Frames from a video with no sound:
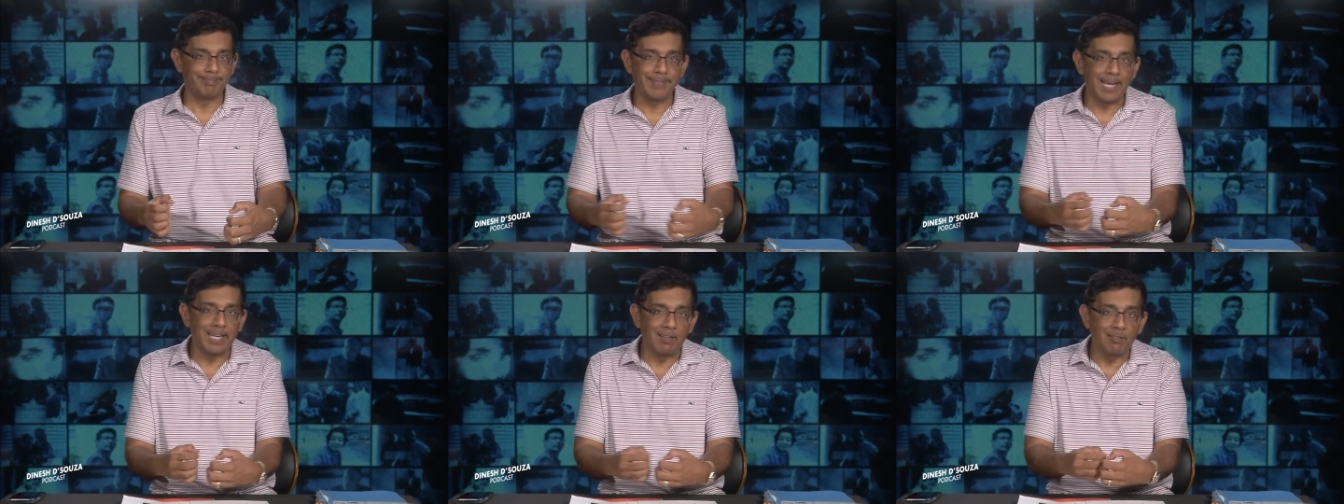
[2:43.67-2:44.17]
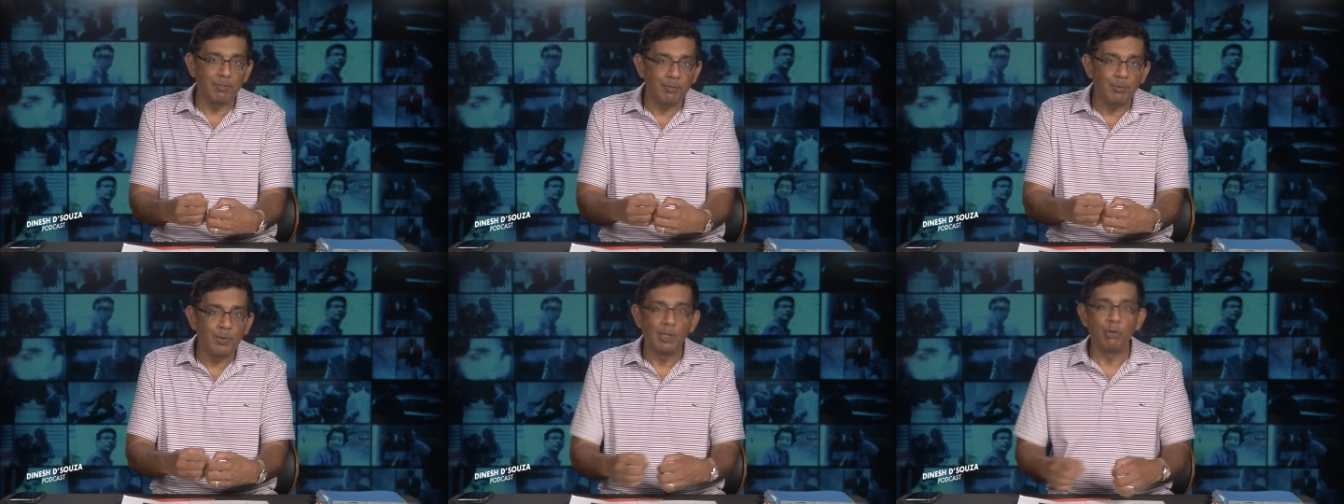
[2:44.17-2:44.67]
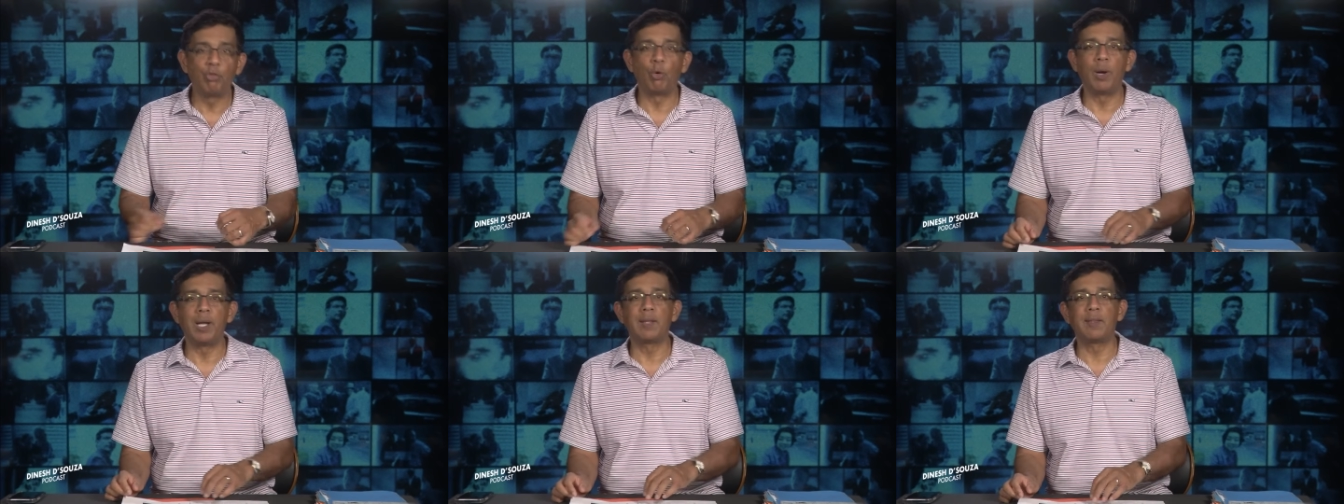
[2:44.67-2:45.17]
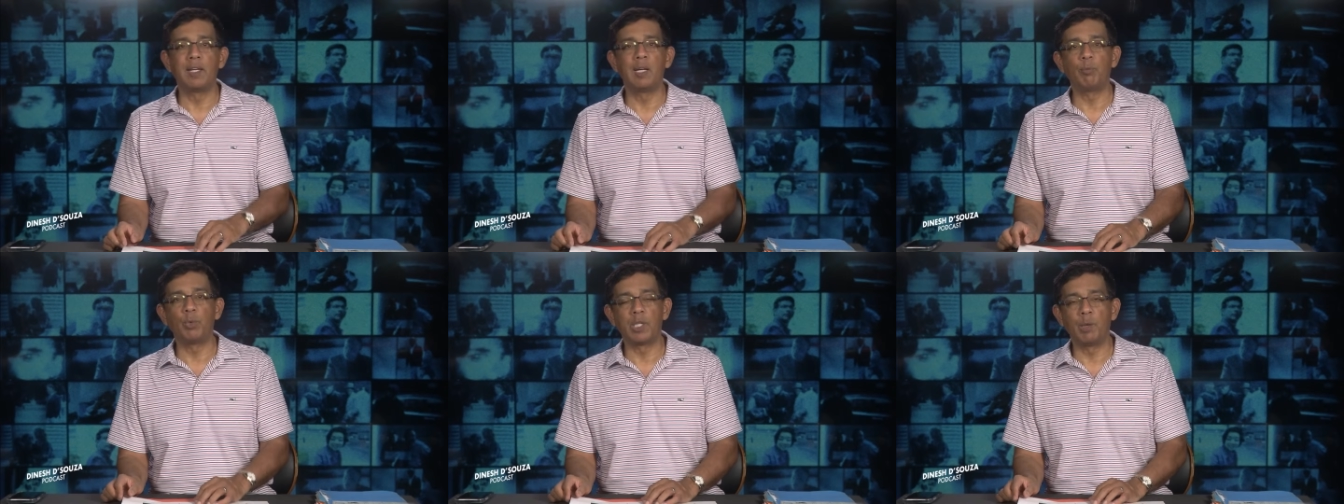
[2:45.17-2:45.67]
kind of joined at the
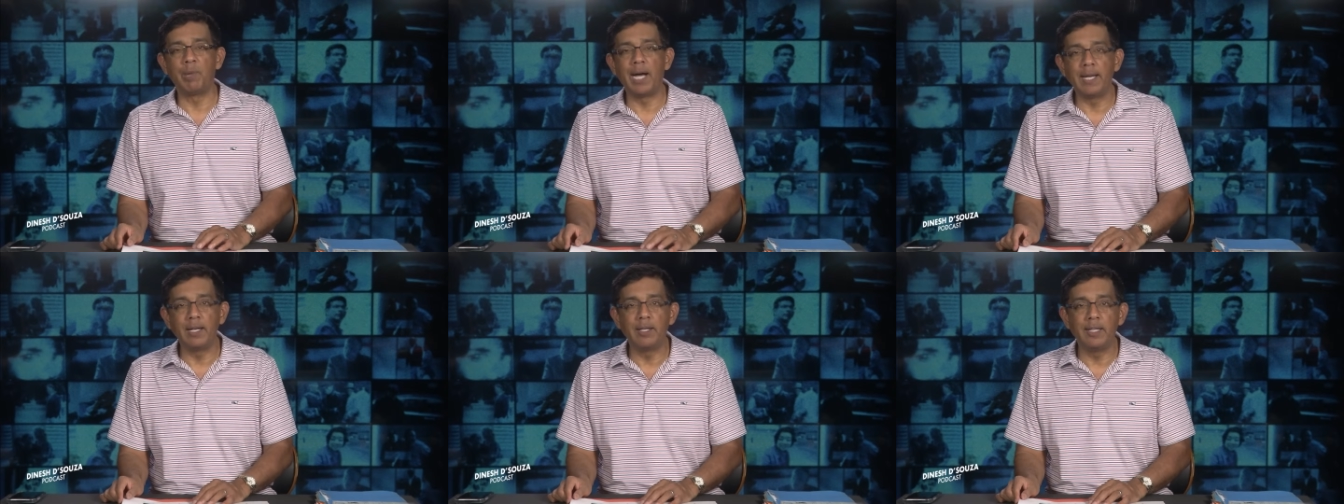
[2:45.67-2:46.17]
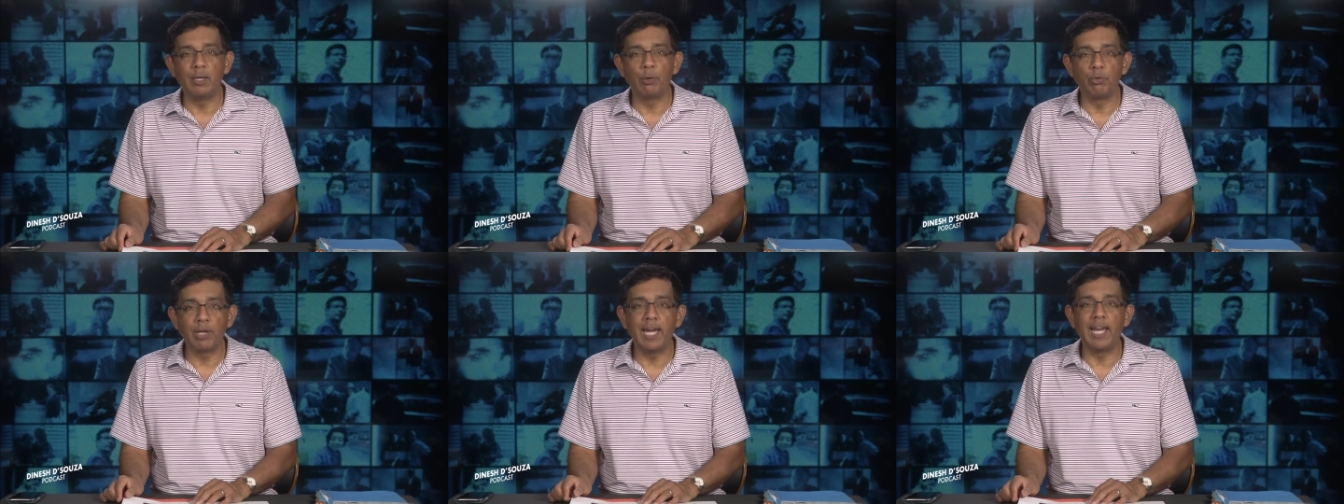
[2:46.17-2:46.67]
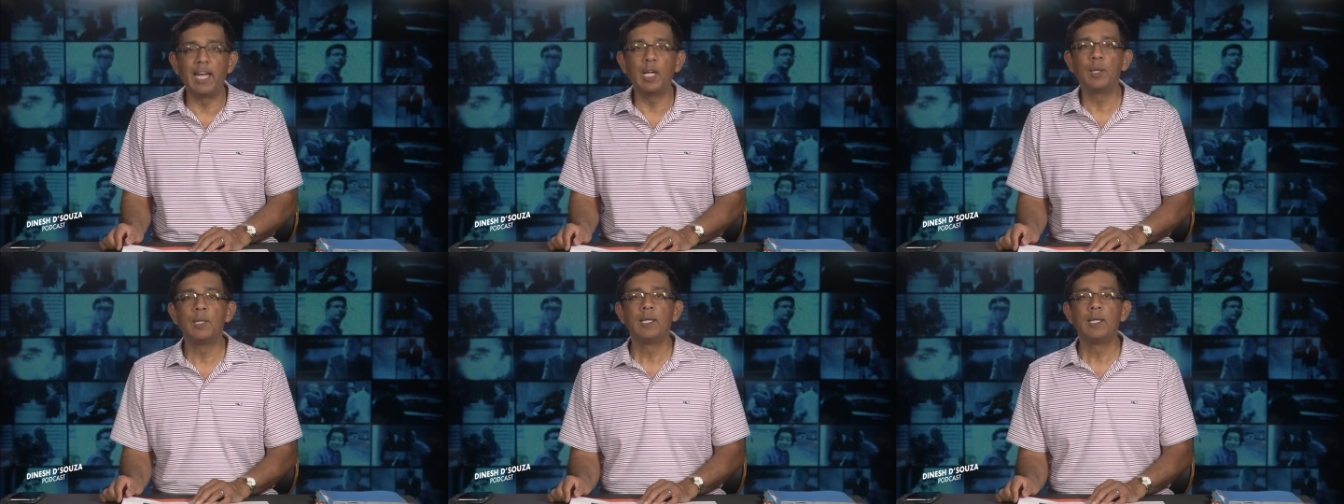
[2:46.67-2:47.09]
hip with the Biden DOJ,